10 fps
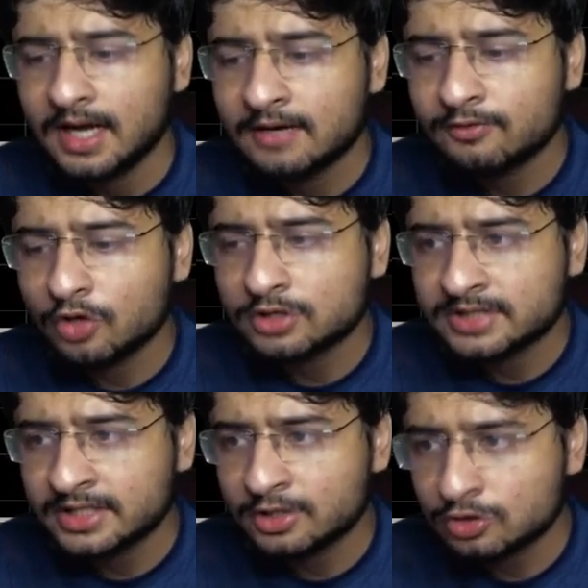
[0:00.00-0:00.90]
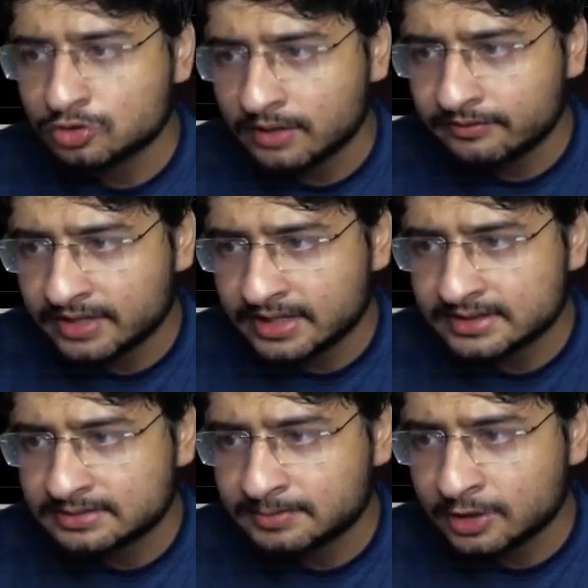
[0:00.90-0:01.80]
And of course, here also I'm filling
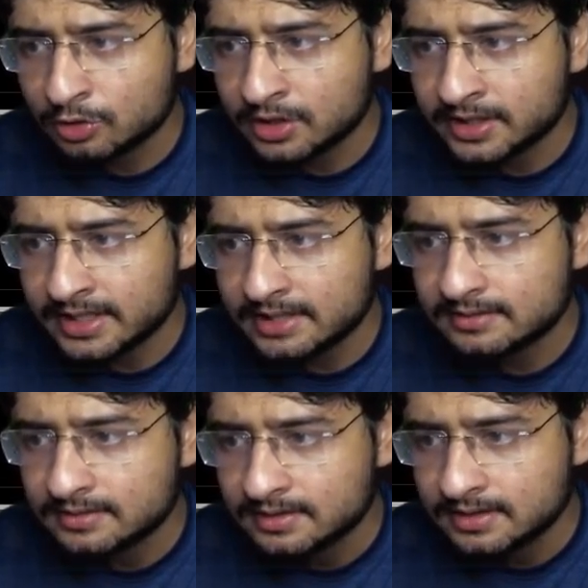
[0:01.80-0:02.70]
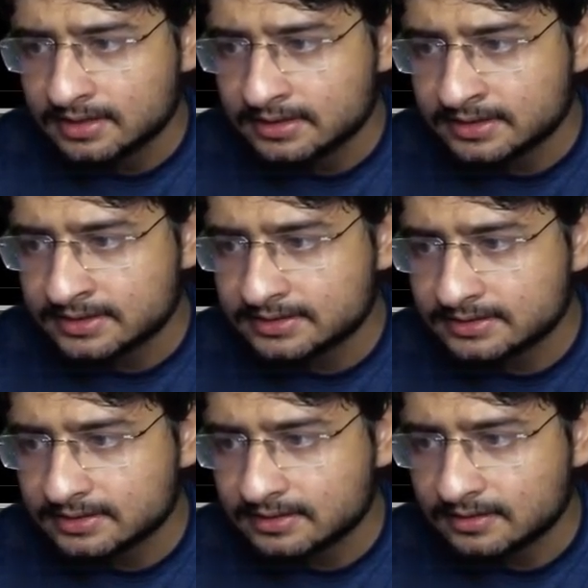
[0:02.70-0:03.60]
this particular tile,
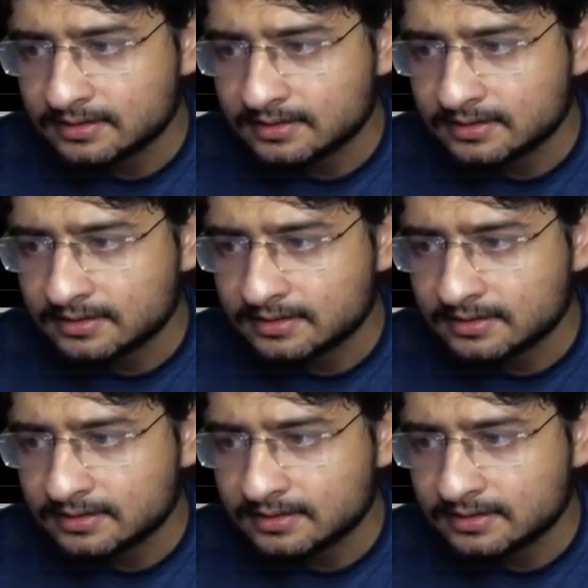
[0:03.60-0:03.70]
this